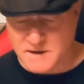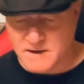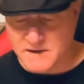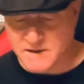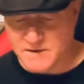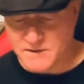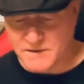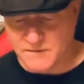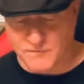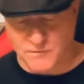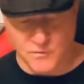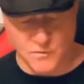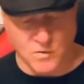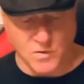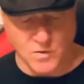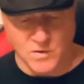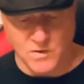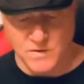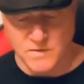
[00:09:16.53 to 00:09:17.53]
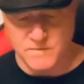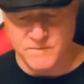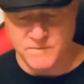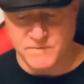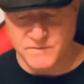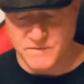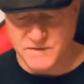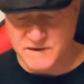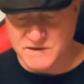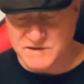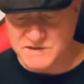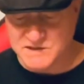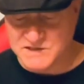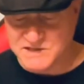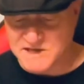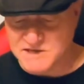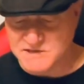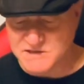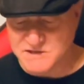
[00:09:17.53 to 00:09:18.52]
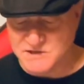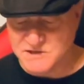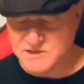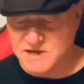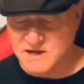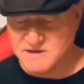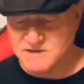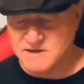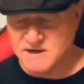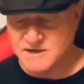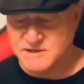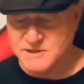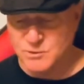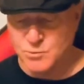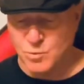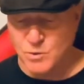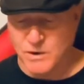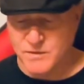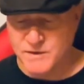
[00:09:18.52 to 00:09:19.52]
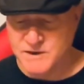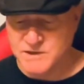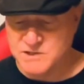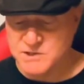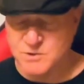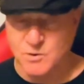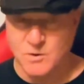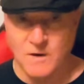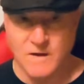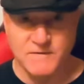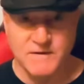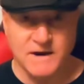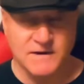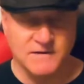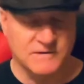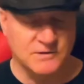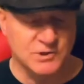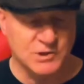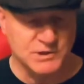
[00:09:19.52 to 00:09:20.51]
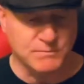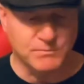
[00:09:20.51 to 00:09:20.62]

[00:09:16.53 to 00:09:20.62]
And then for the seasons, I did run these through. I've got just a